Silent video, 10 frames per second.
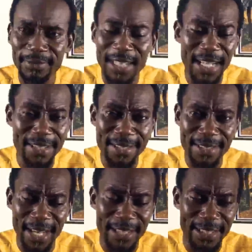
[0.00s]
God
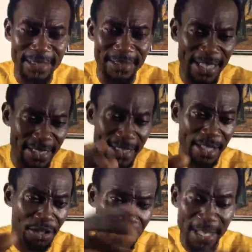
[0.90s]
decided that
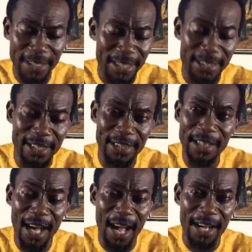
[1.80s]
they should enter the
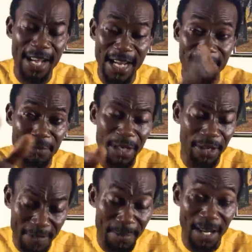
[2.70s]
ark, and many
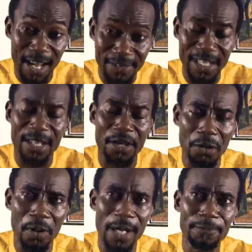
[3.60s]
of them laughed at
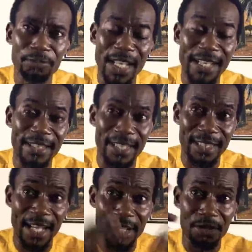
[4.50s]
Noah. And then
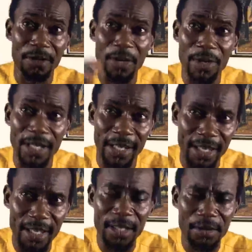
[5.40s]
God took away the
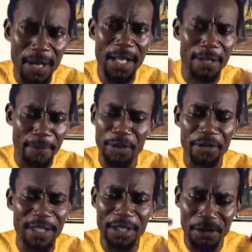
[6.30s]
key. Noah had the
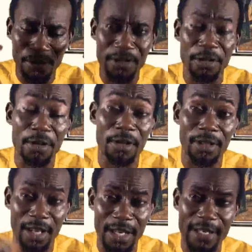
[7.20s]
opportunity to also call
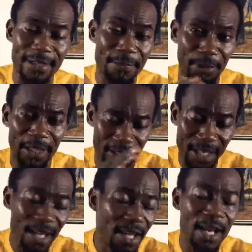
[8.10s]
God and say, please,
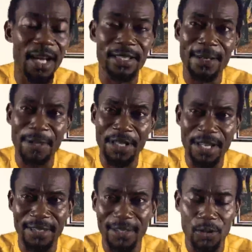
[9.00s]
temper
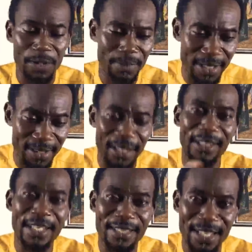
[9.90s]
justice with mercy and
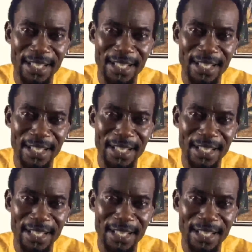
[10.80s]
let